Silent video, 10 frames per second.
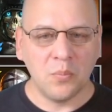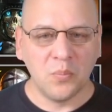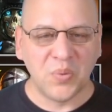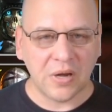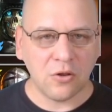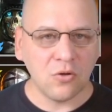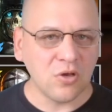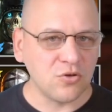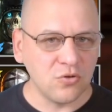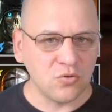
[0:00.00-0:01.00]
But you
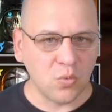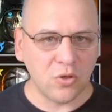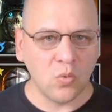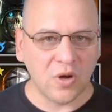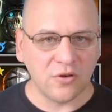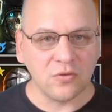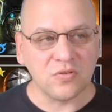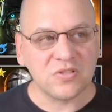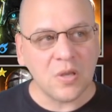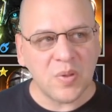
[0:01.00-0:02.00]
can choose what you want to do.
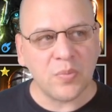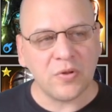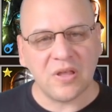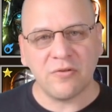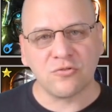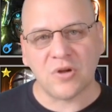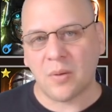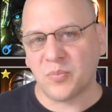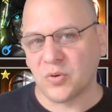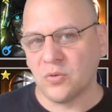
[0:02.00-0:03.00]
Some people even
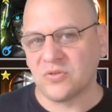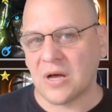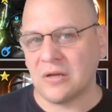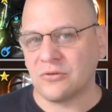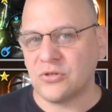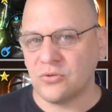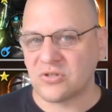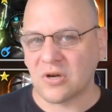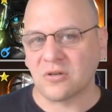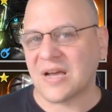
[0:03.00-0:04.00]
drop brews on 2
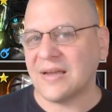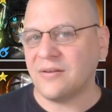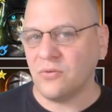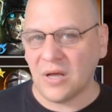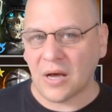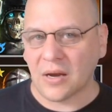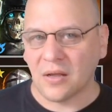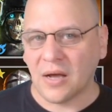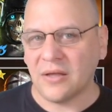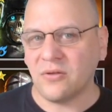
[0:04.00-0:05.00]
stars. I do not.
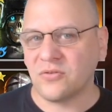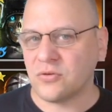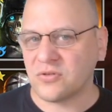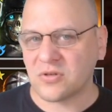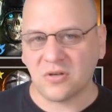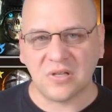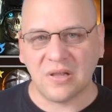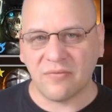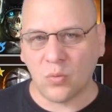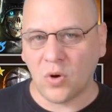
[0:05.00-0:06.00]
I use 2 stars at
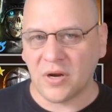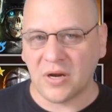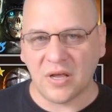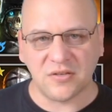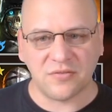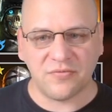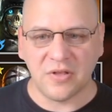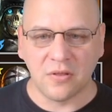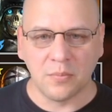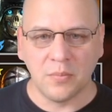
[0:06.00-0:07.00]
level 1 and I just
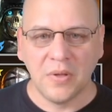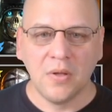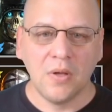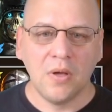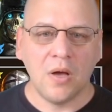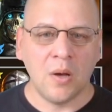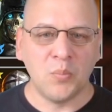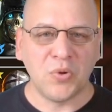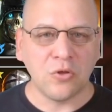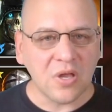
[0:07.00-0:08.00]
feed them.
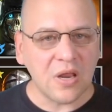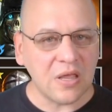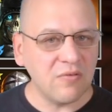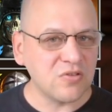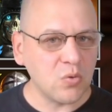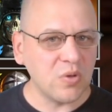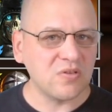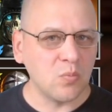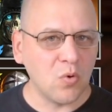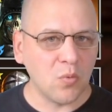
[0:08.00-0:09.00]
But you can even squeeze
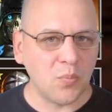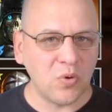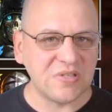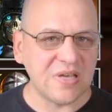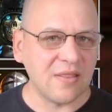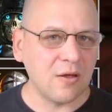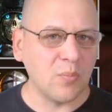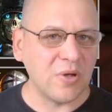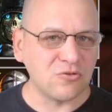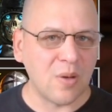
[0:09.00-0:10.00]
some more points out of there
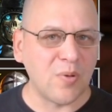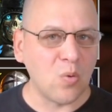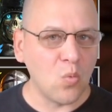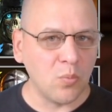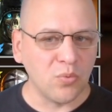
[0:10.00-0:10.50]
by dropping 1